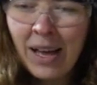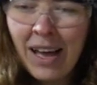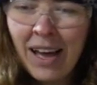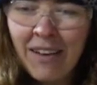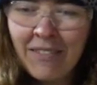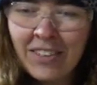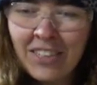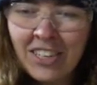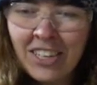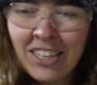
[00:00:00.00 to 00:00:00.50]

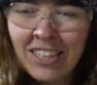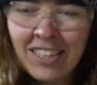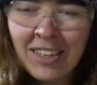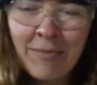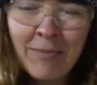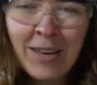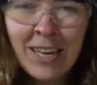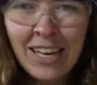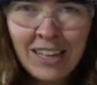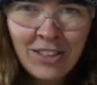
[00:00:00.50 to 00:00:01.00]
have a chance at
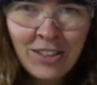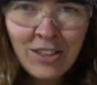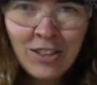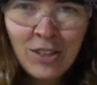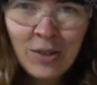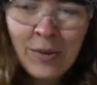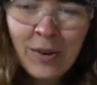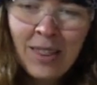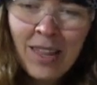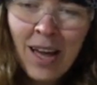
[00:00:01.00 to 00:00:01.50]
being entered
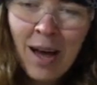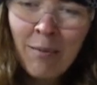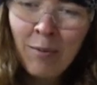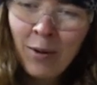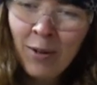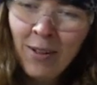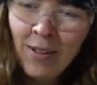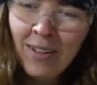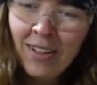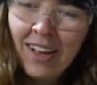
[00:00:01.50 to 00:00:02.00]
to win that
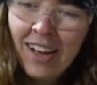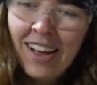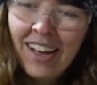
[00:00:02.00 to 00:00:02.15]
bowl.